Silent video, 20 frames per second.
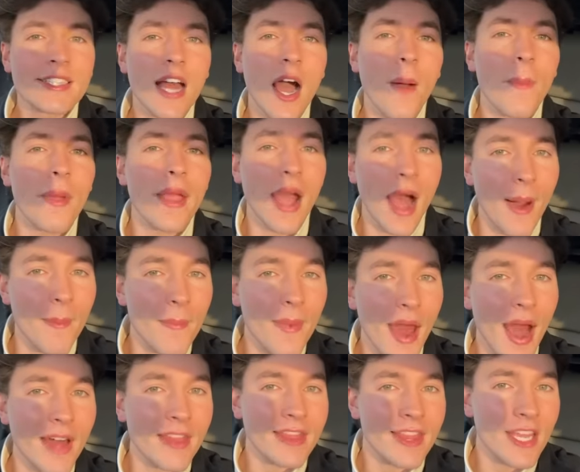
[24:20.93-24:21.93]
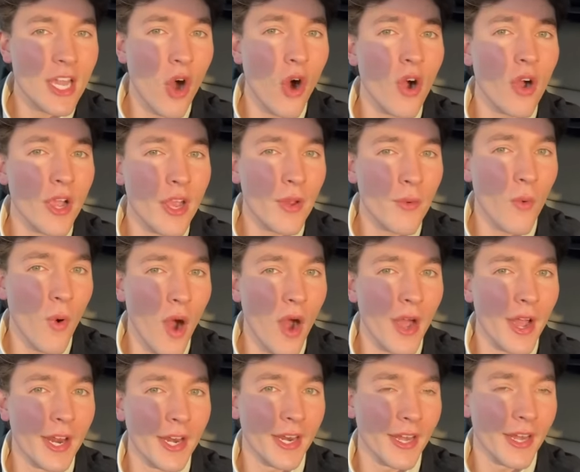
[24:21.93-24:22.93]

tell me I'm not the only one.